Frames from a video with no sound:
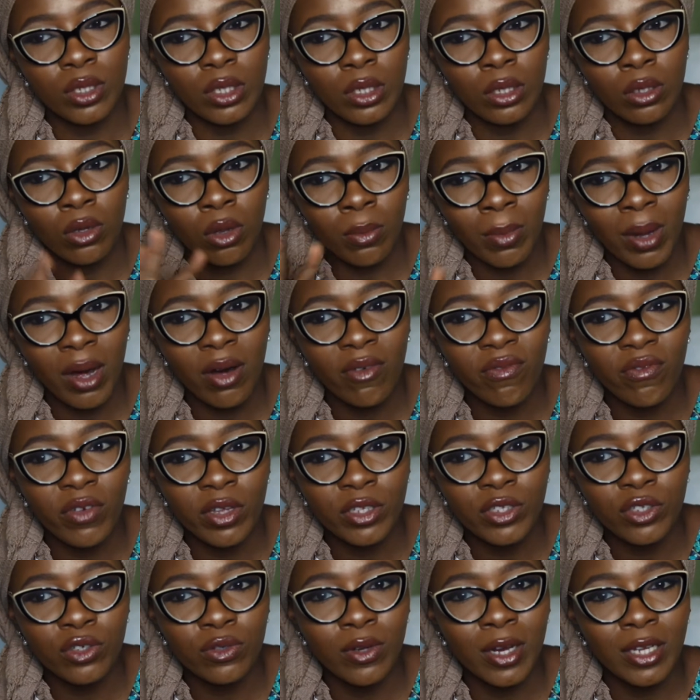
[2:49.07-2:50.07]
the normal
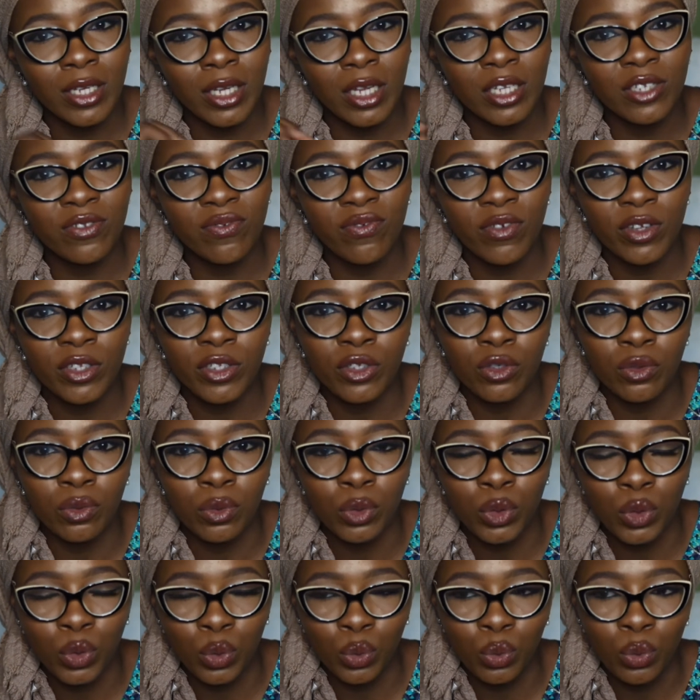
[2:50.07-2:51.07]
Facetune, and there's
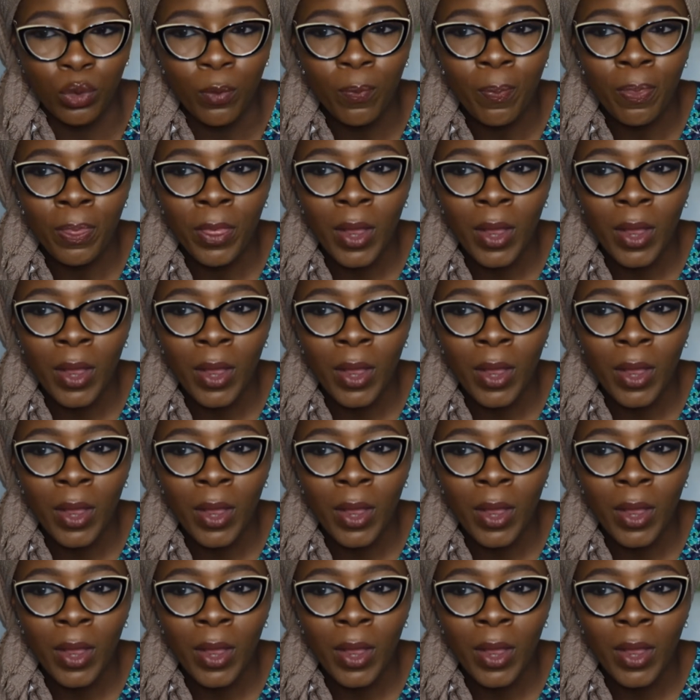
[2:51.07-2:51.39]
Facetune 2.